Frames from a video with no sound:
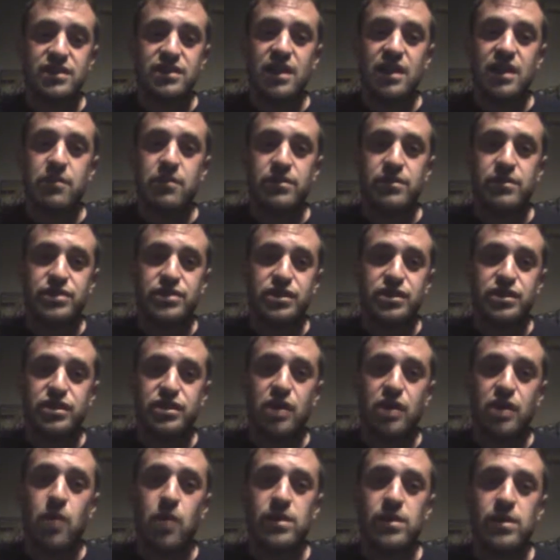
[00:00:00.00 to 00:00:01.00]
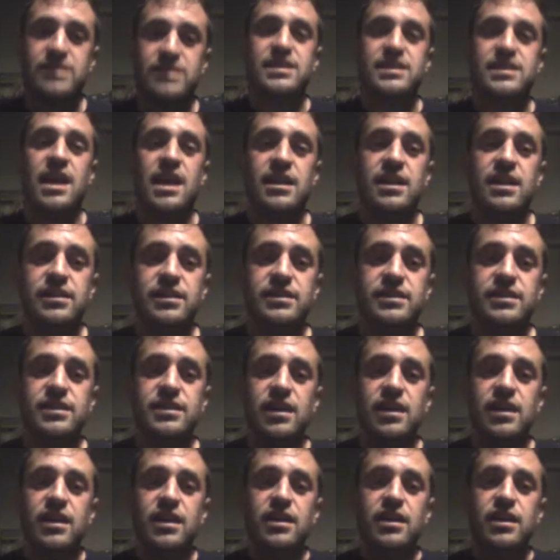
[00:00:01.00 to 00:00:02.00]
they were just so
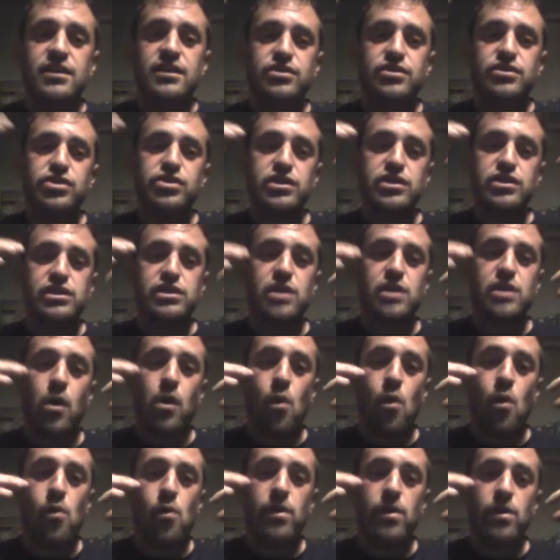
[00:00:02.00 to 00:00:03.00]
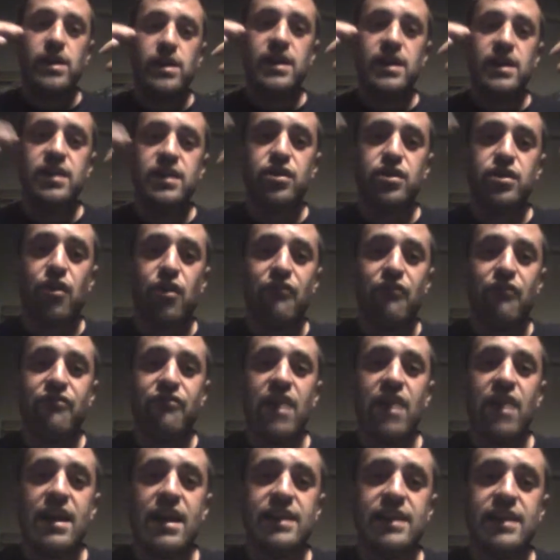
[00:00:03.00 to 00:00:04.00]
intense, just so in your
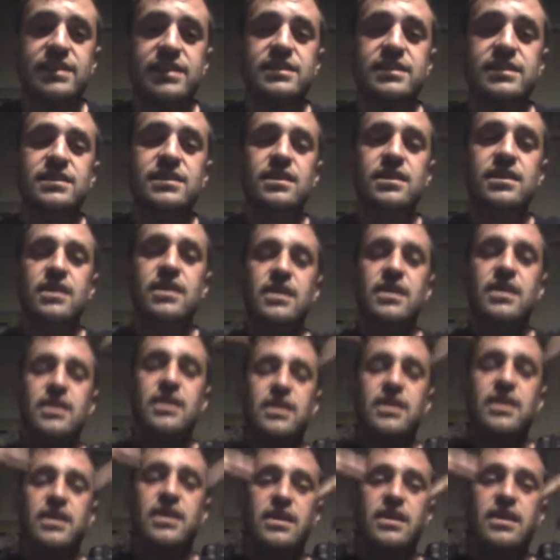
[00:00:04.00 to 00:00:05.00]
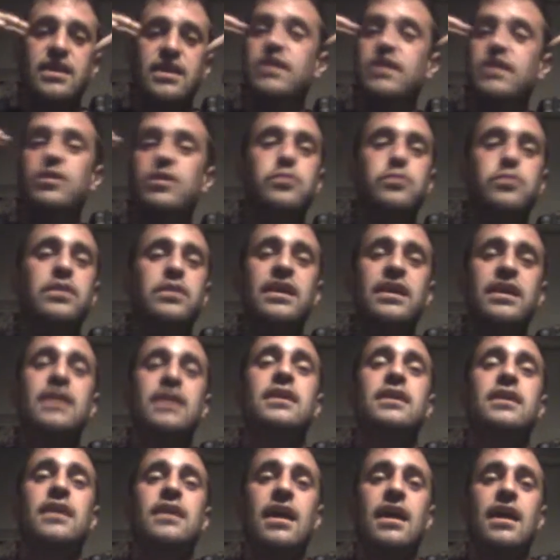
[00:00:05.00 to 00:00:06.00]
face in the
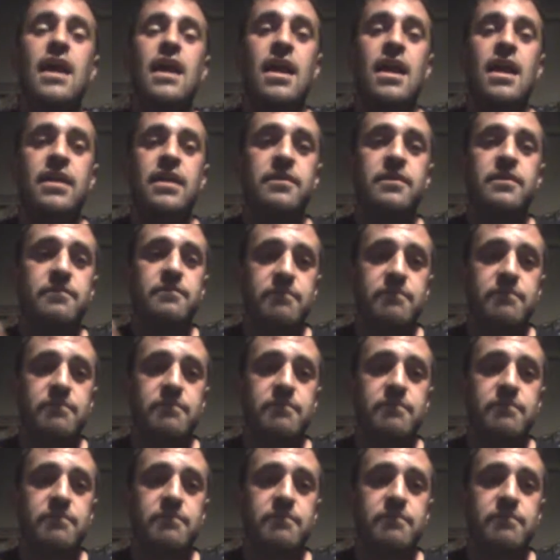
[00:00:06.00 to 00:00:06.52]
ring, and